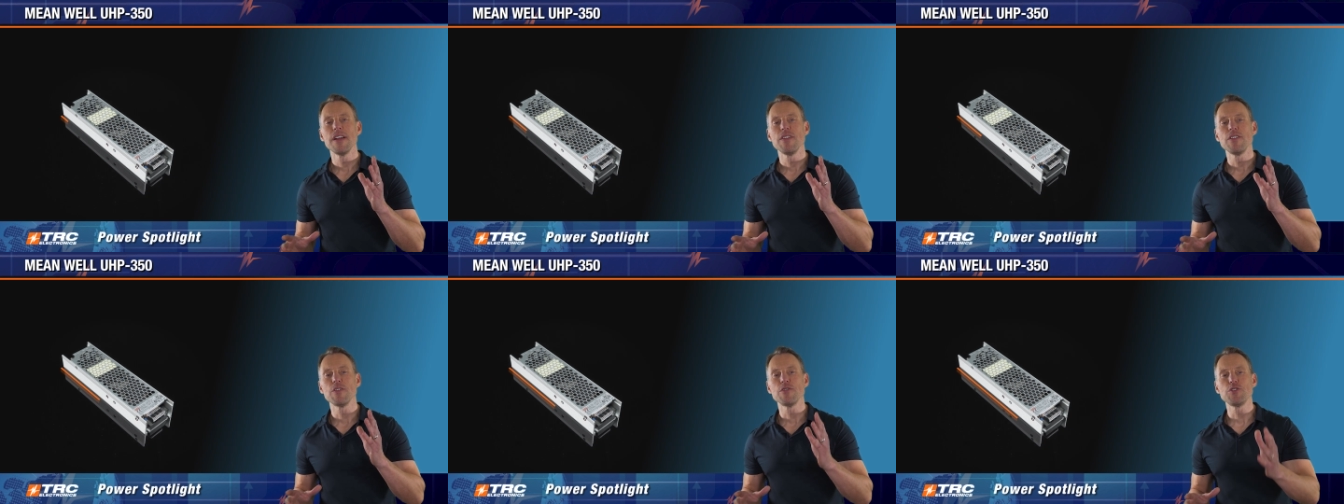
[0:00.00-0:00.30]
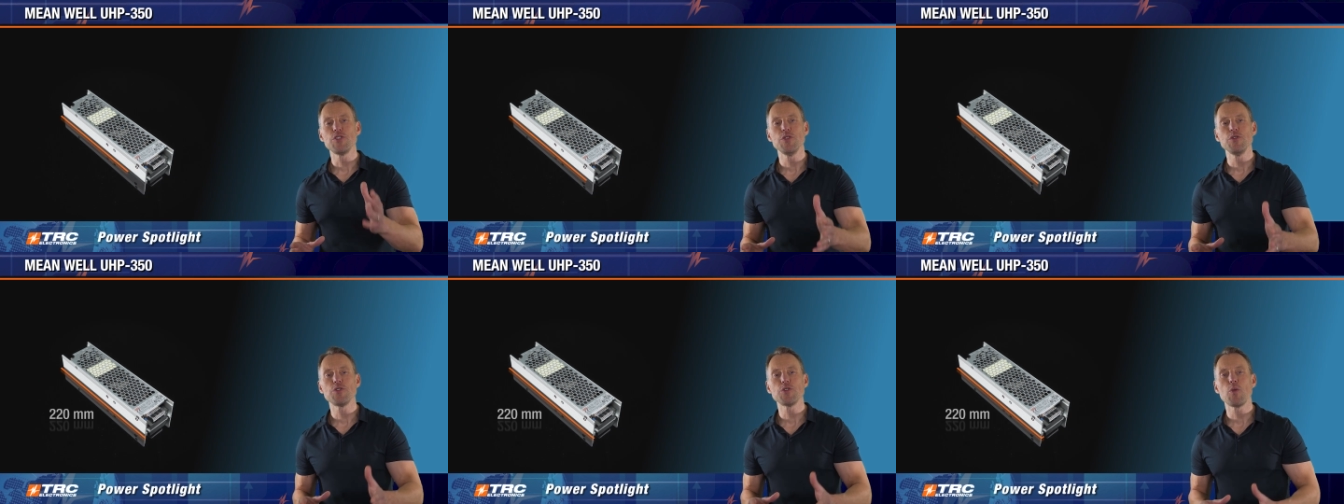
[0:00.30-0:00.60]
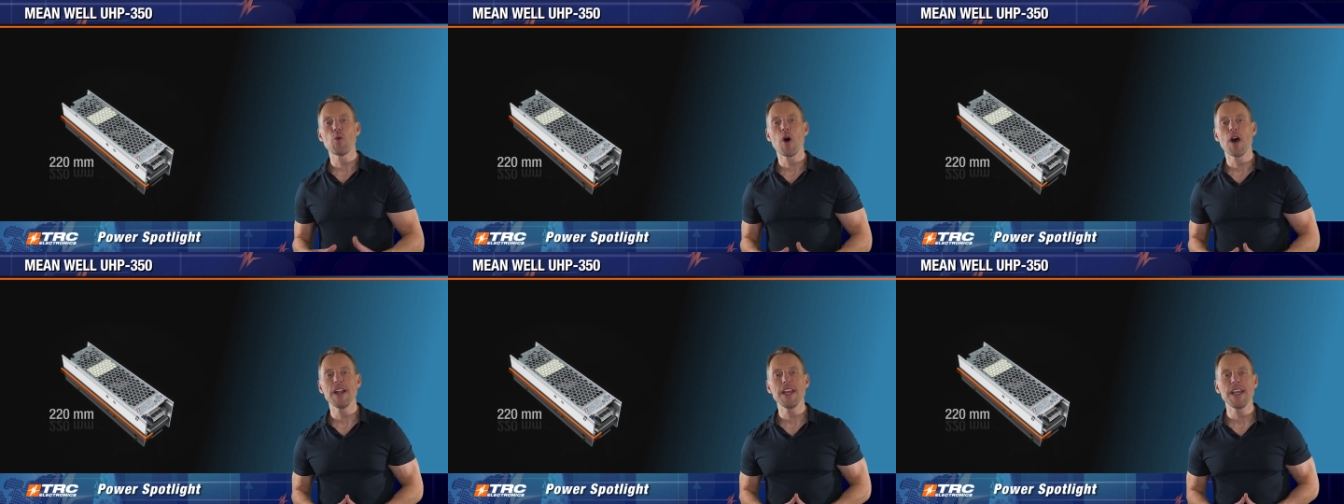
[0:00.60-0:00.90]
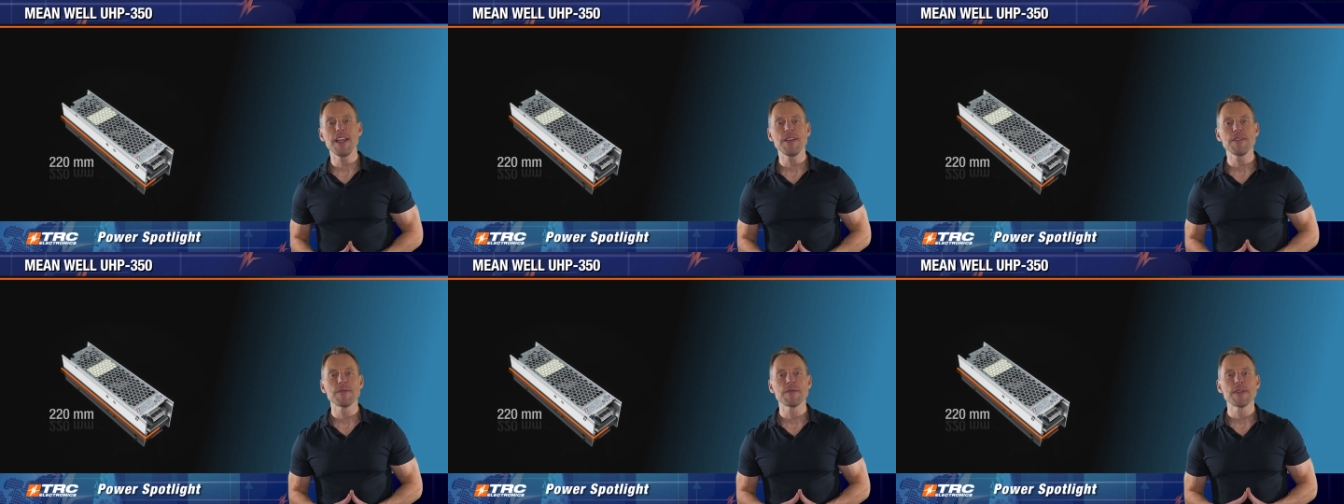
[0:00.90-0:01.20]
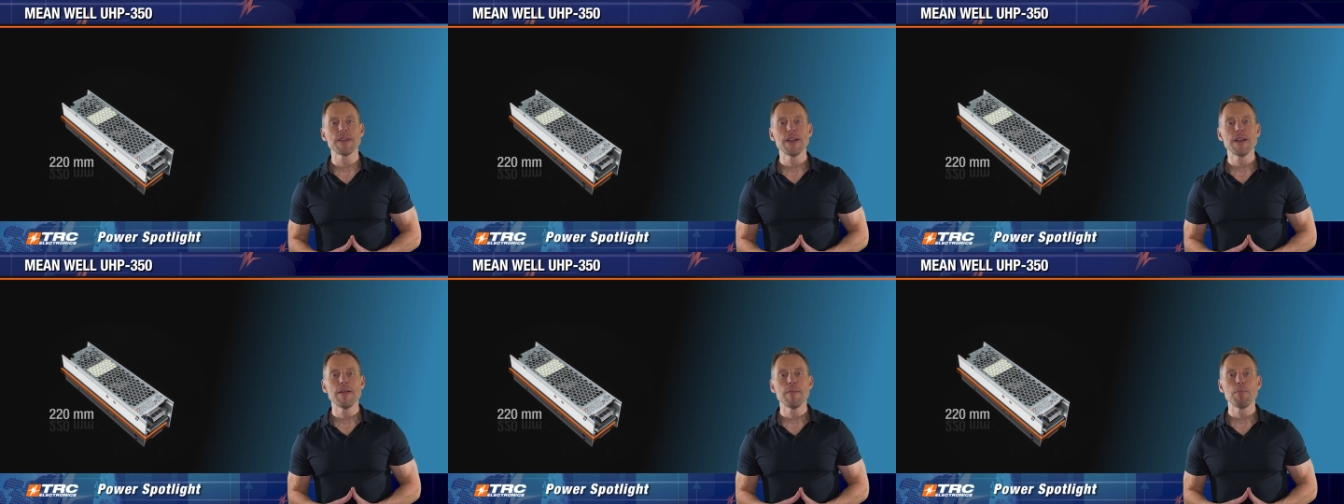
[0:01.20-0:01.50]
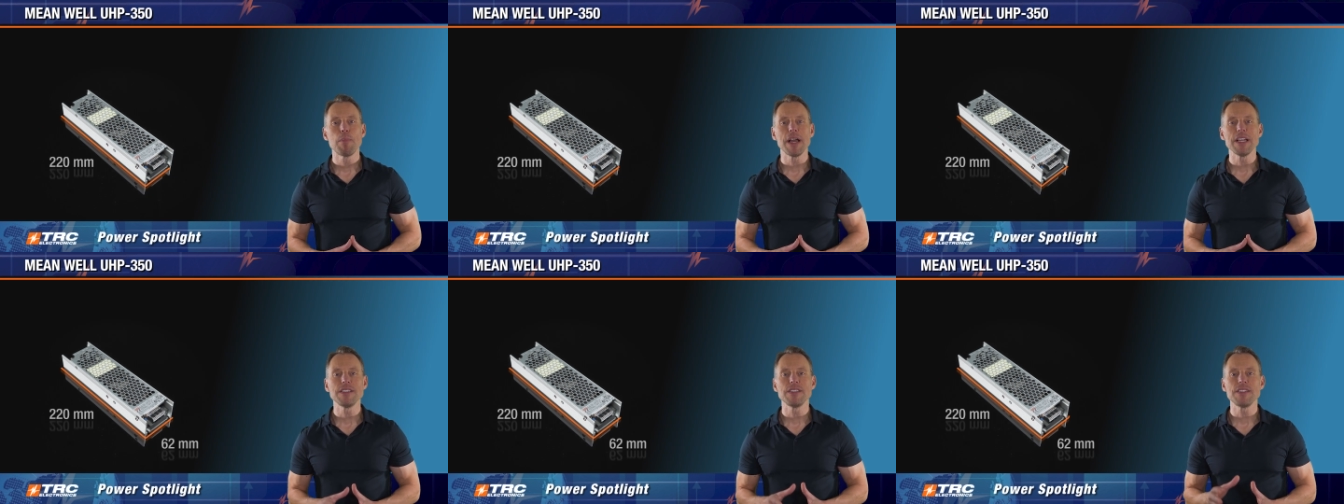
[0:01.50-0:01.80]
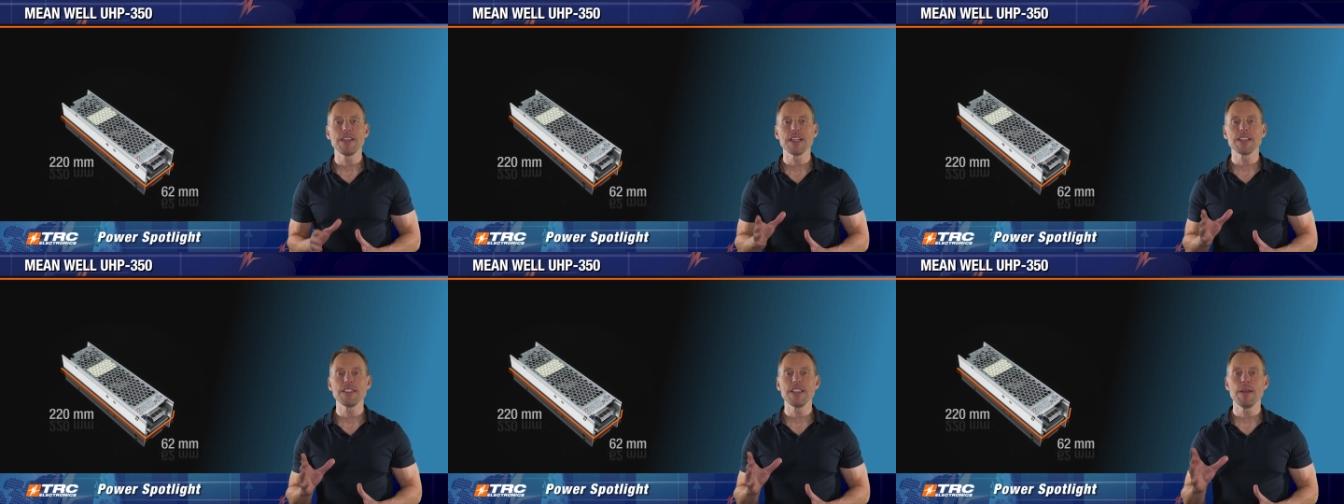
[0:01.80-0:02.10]
They're 220 by
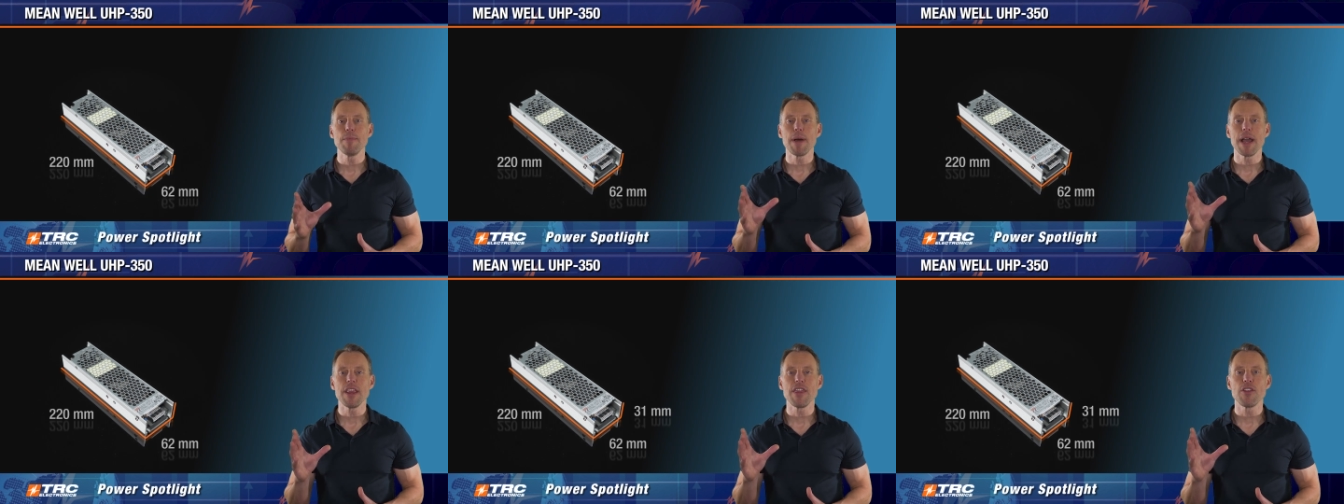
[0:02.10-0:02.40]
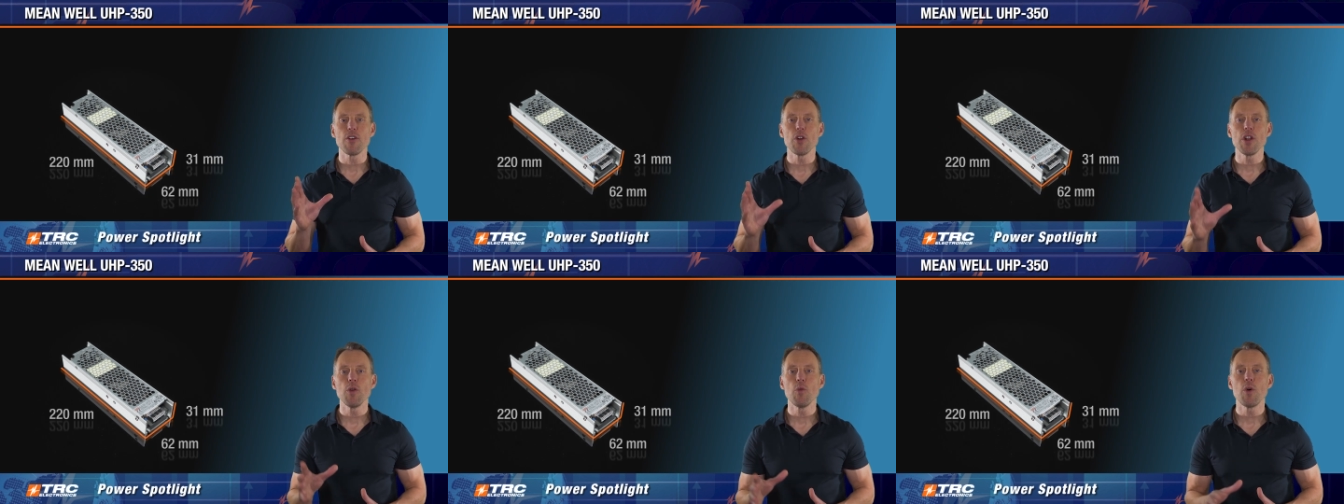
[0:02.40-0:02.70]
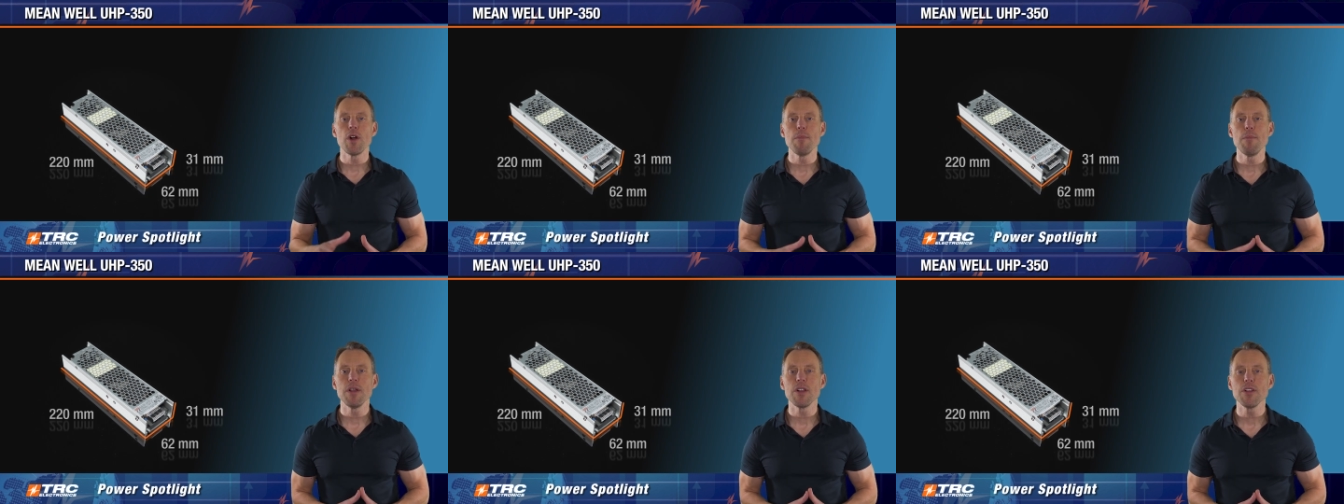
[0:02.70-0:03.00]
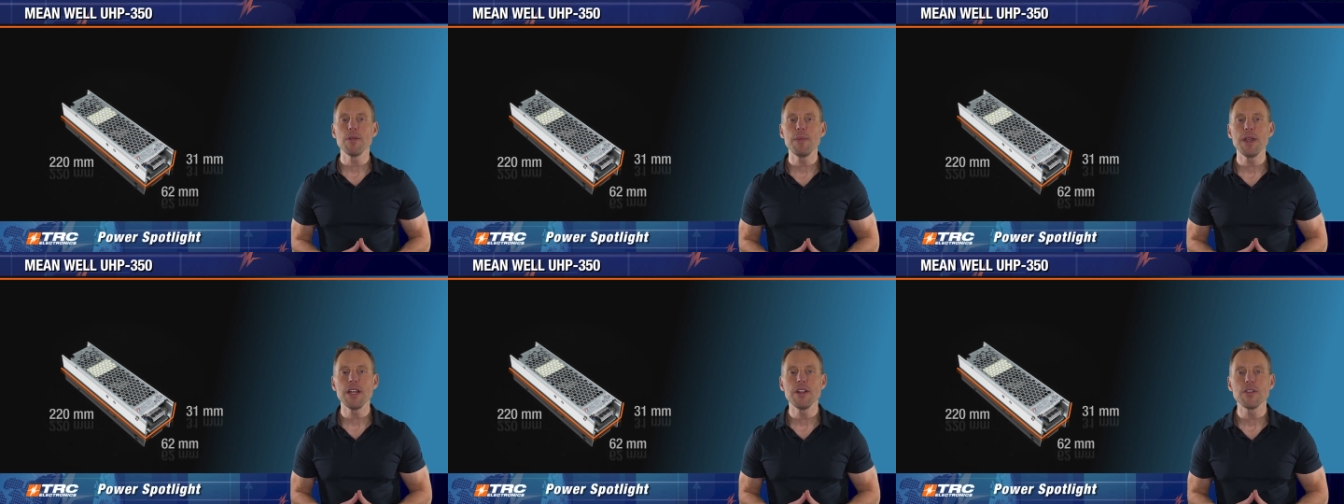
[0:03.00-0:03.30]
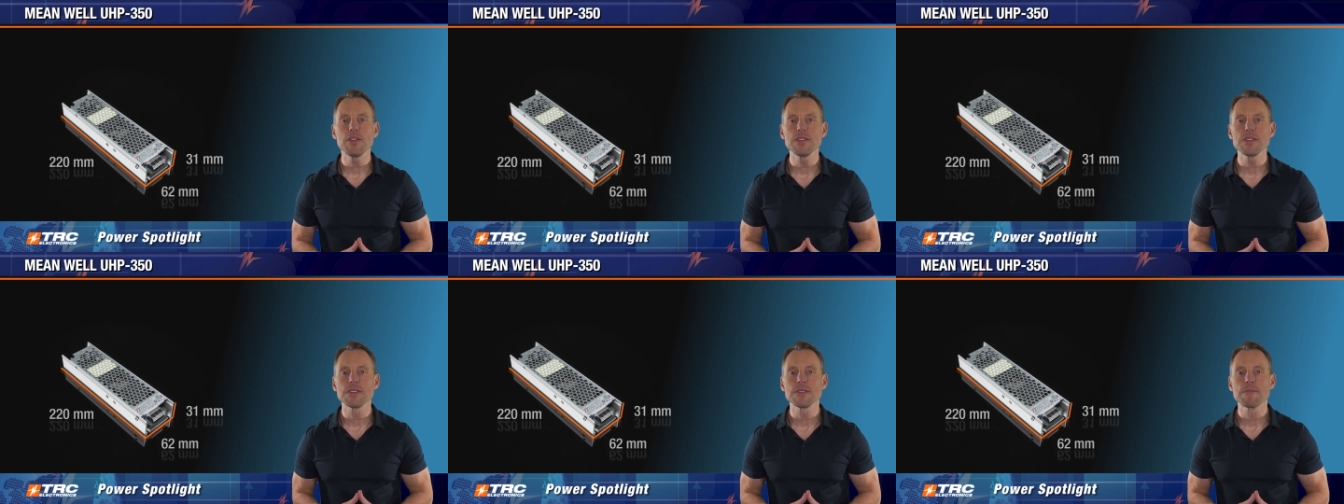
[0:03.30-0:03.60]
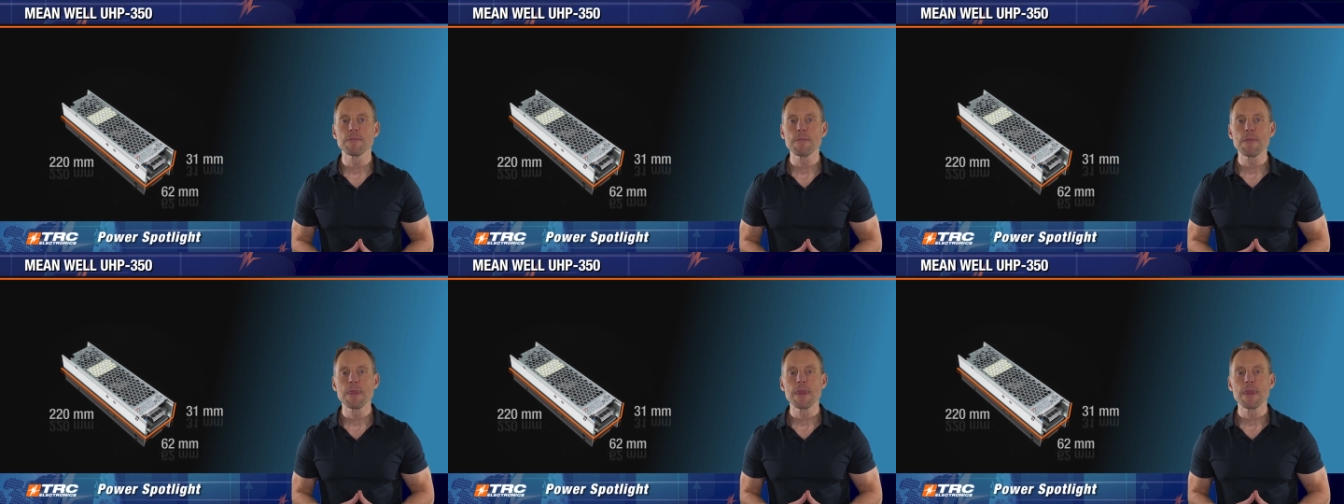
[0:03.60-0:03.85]
60 by 31 millimeters.